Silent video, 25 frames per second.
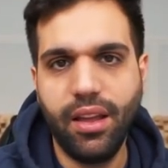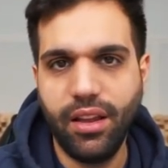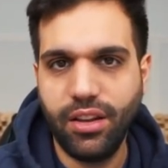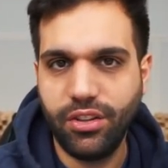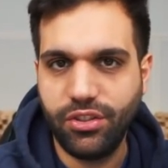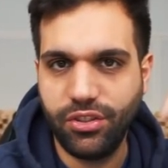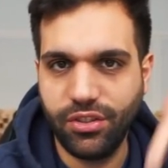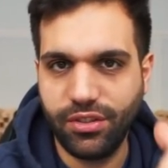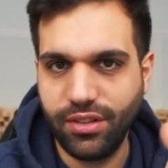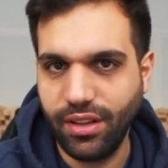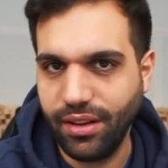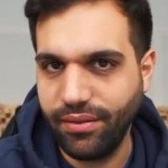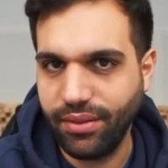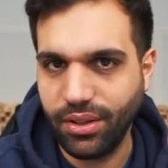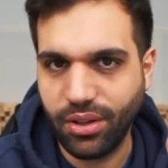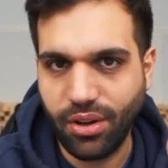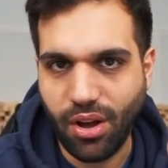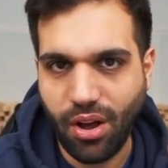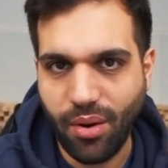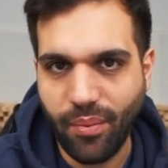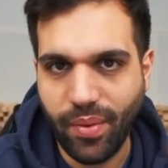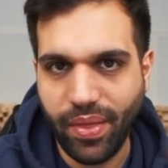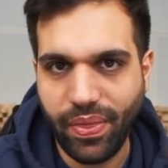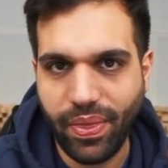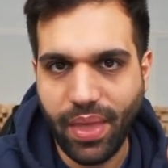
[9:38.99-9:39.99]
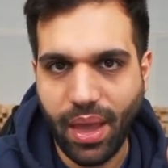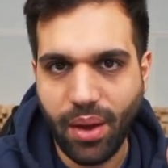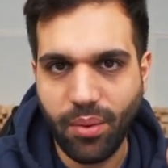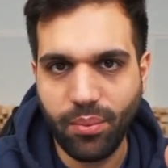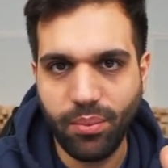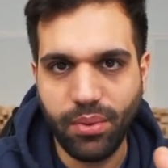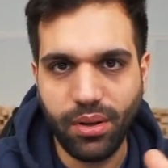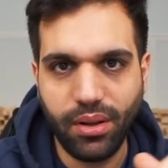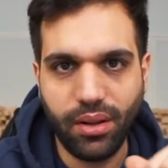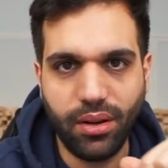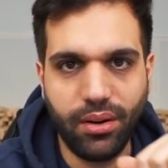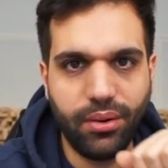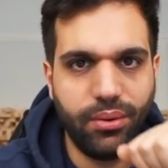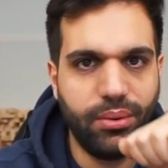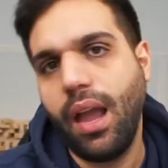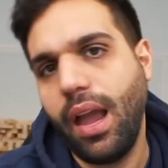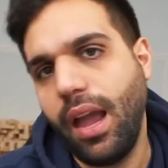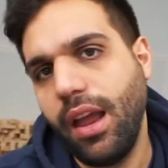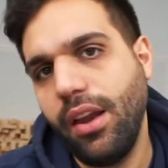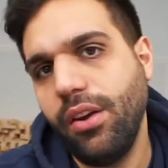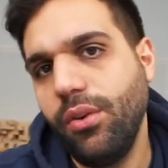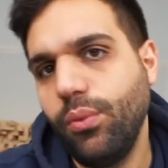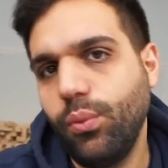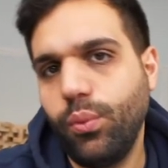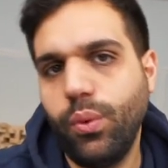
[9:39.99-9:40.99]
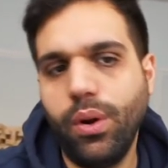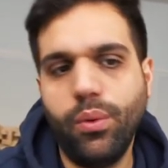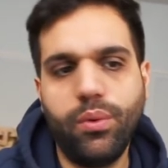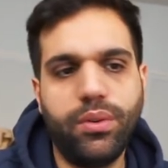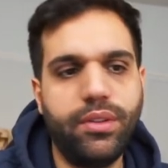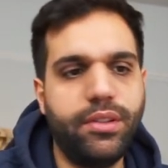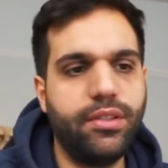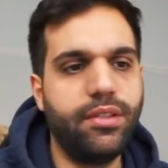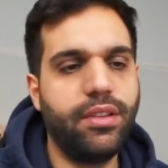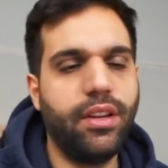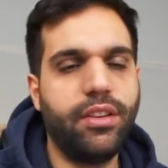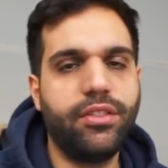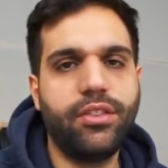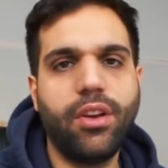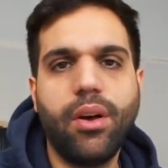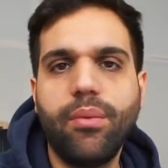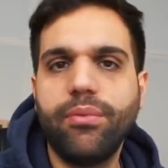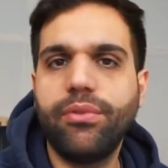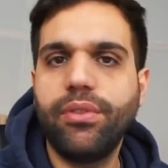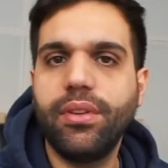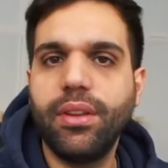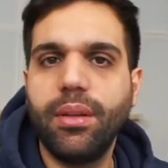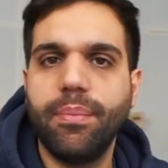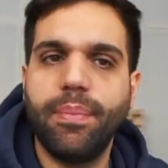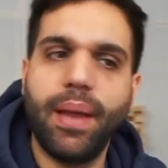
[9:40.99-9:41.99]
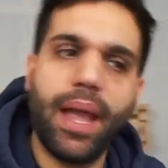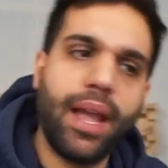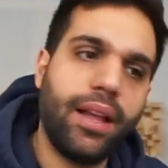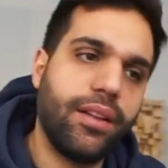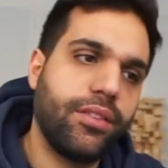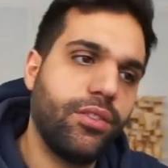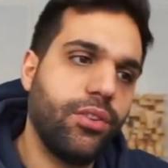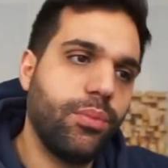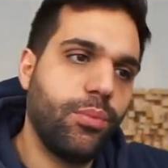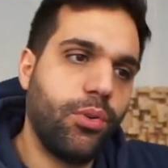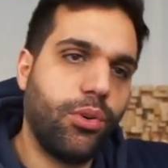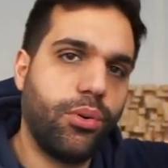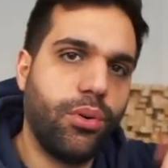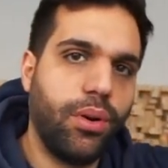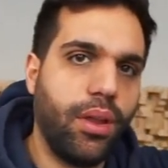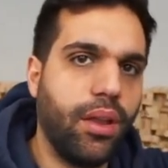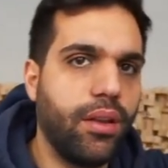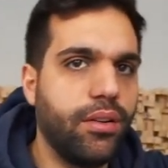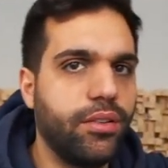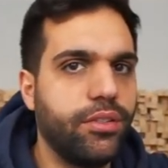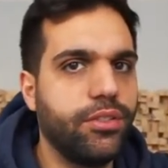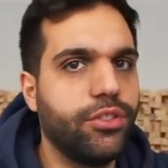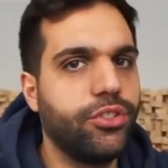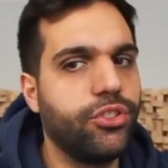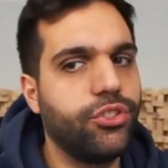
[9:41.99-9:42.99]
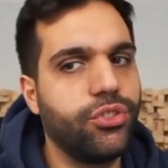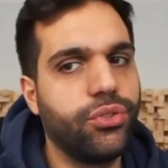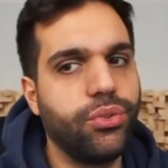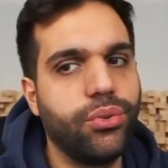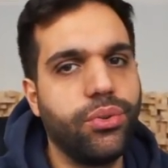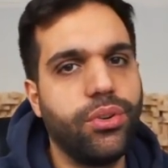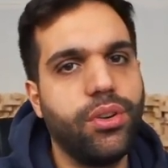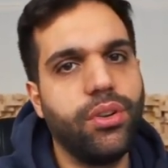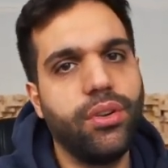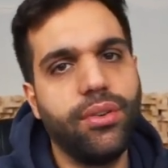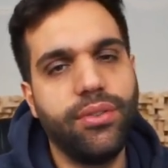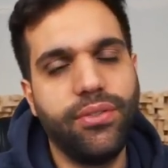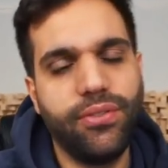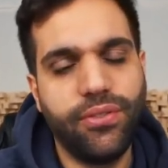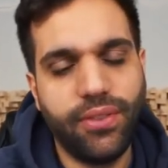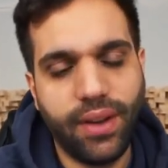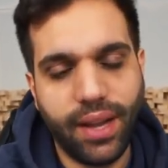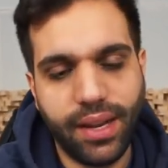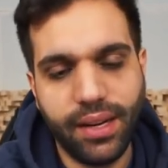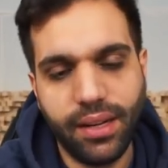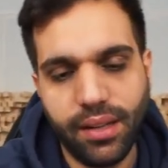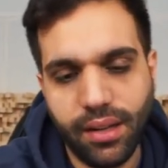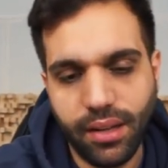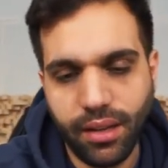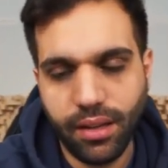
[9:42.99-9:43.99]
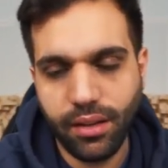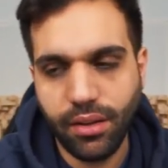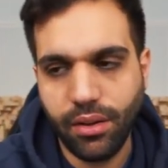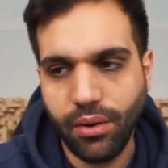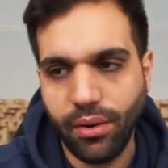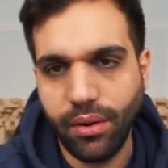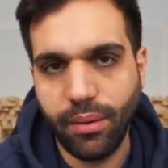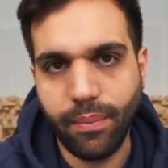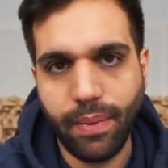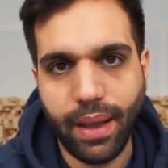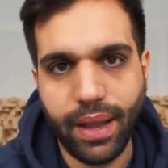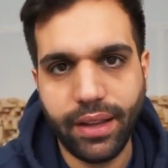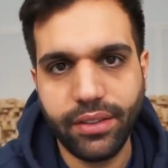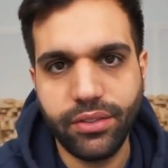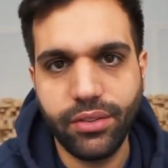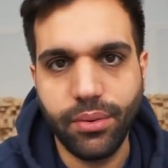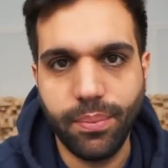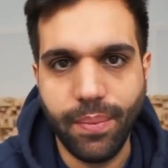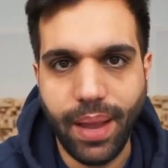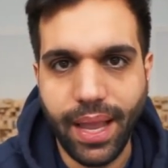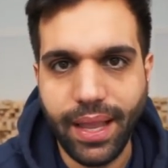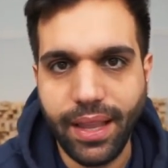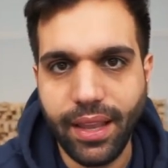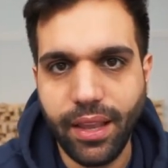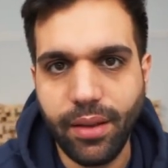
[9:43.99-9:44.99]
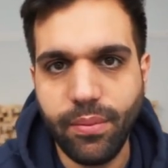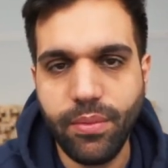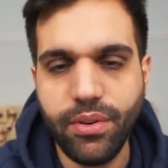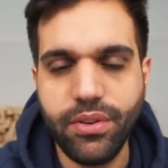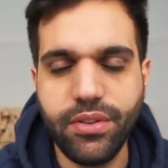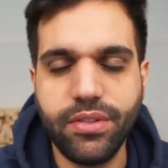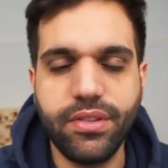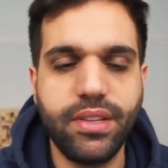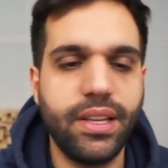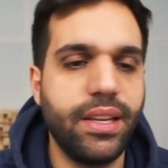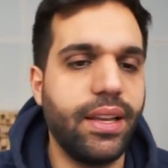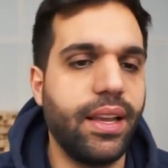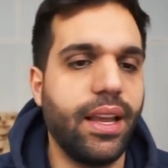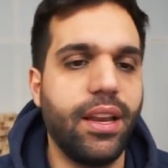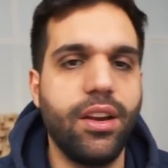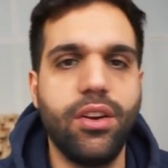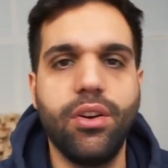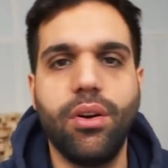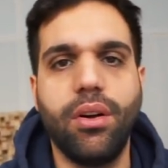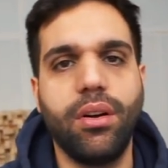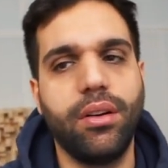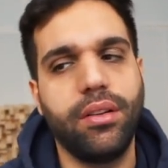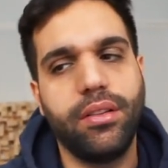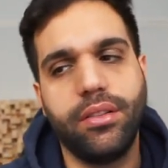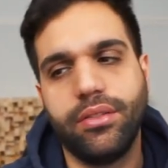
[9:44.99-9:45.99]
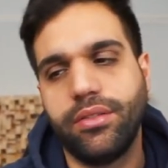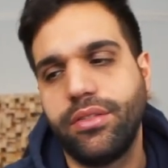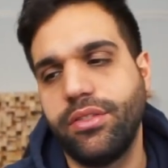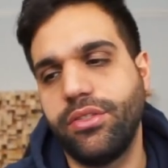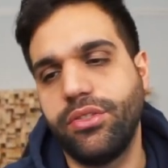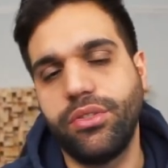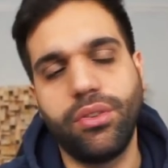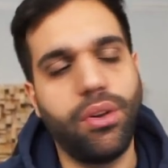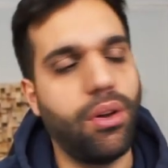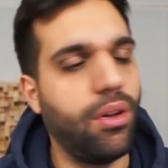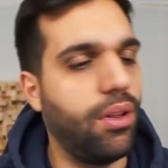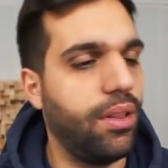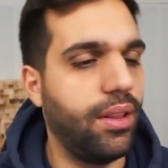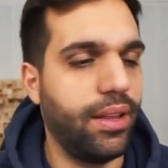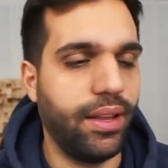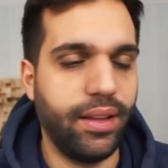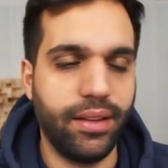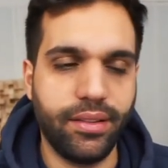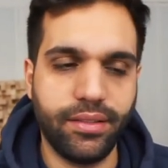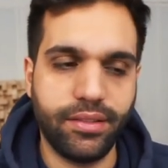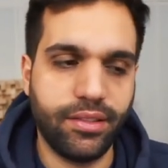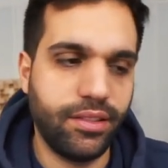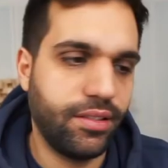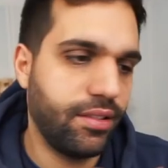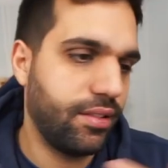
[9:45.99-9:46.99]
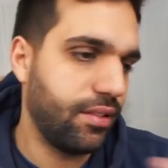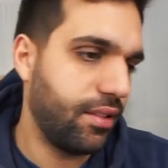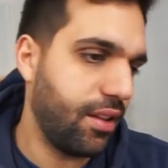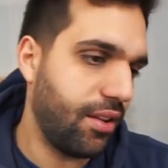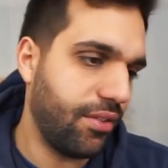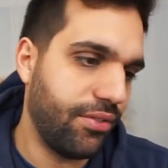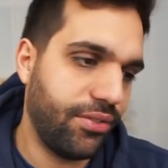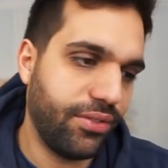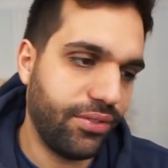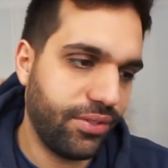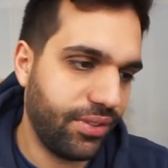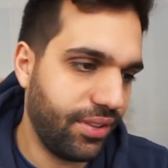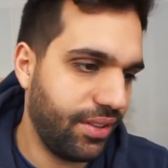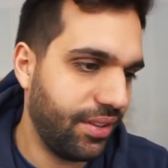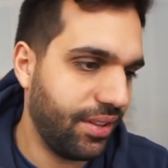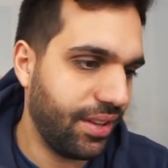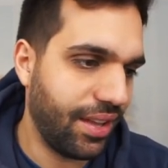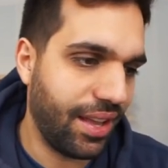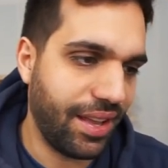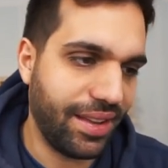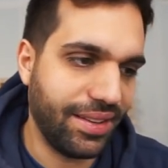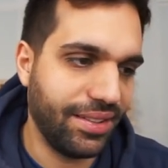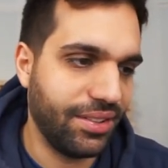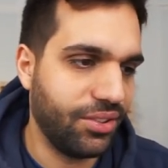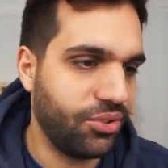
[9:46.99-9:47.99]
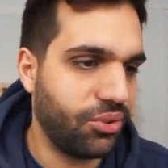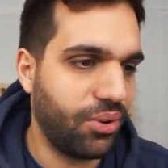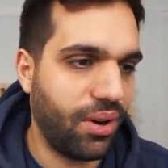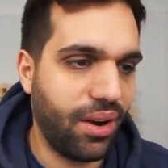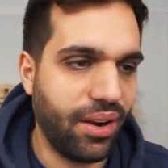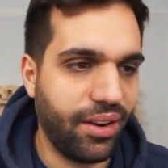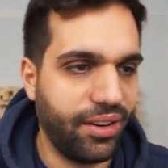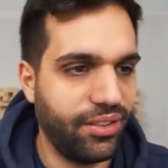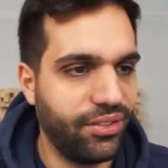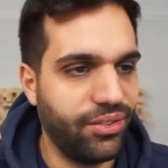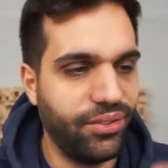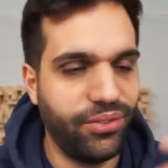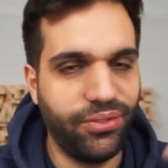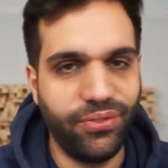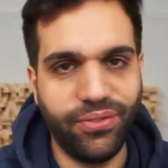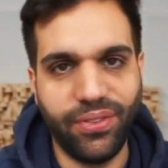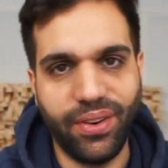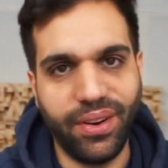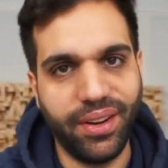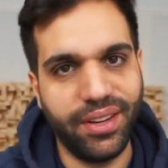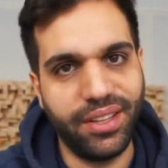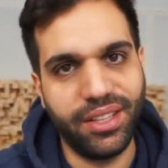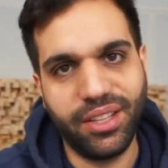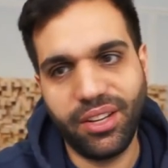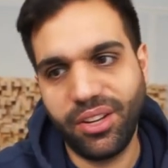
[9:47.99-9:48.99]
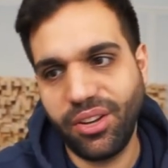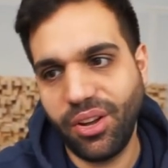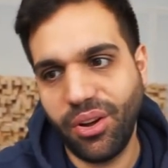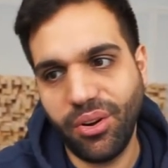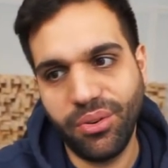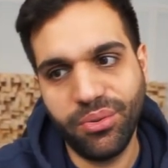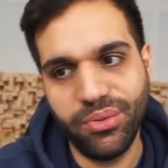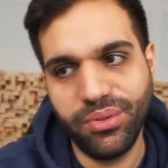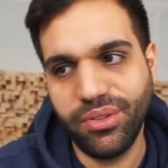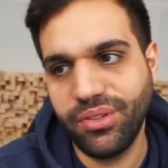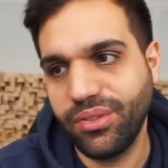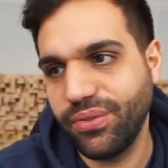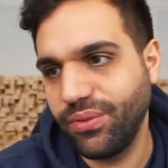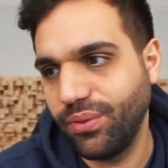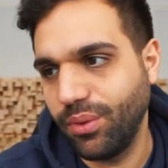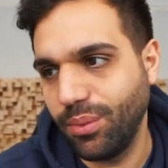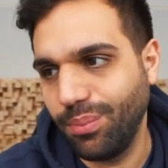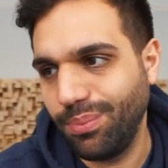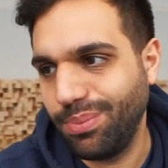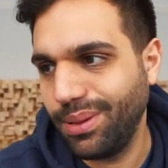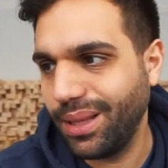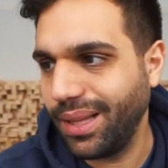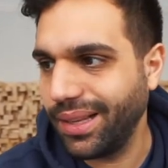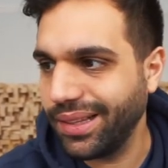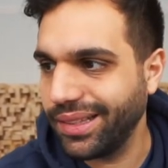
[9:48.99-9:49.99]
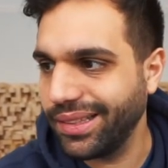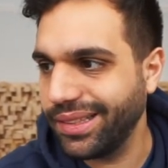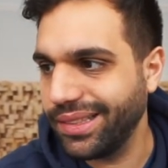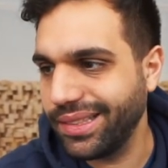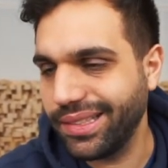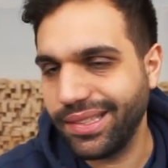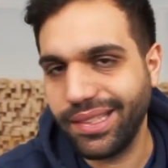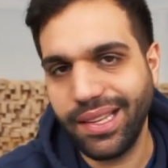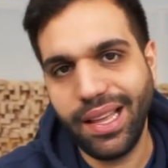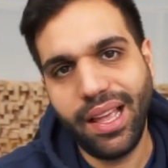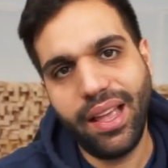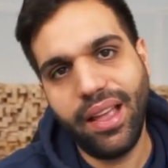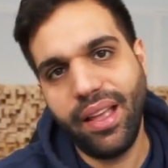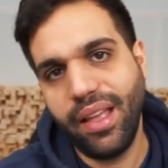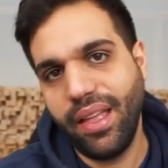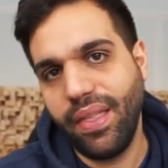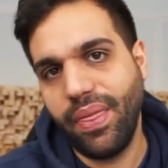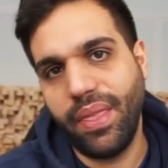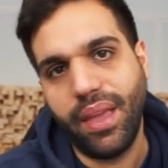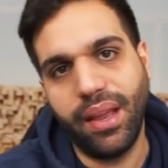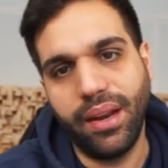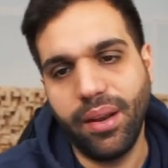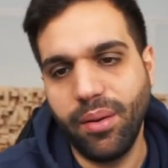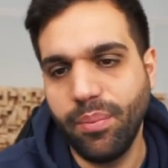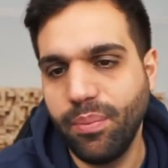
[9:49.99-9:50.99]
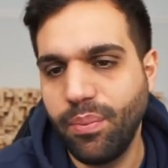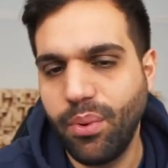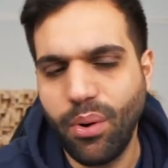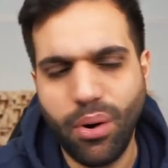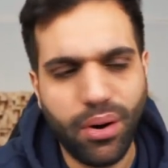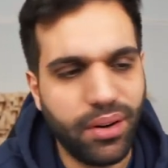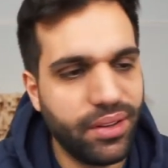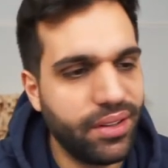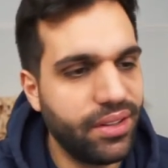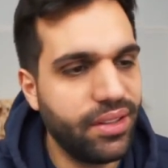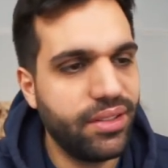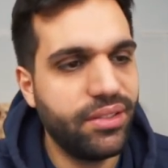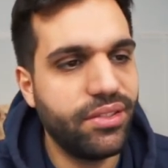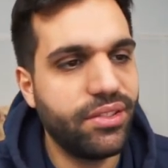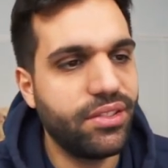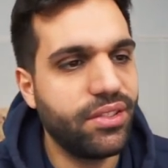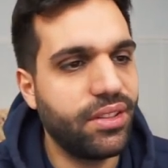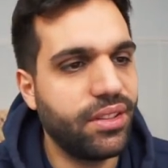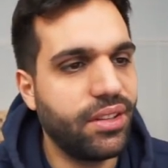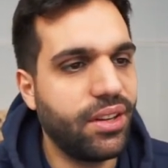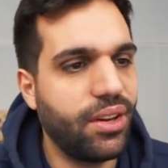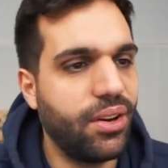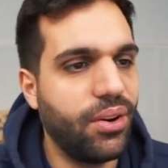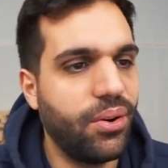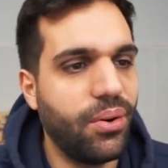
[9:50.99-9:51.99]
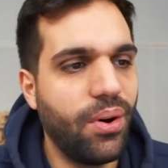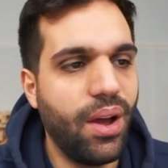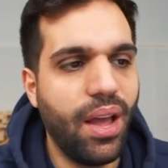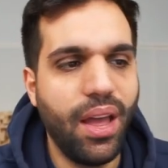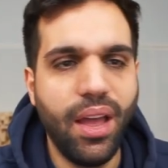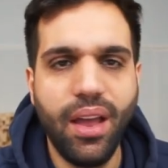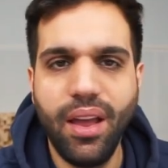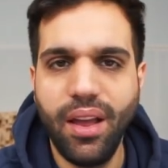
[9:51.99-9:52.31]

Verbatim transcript: Just leave a comment down below, and we will just hopefully back tomorrow here in the studio, finally going back to making music and not installing stuff and trying to find codes for plugins that I bought years ago.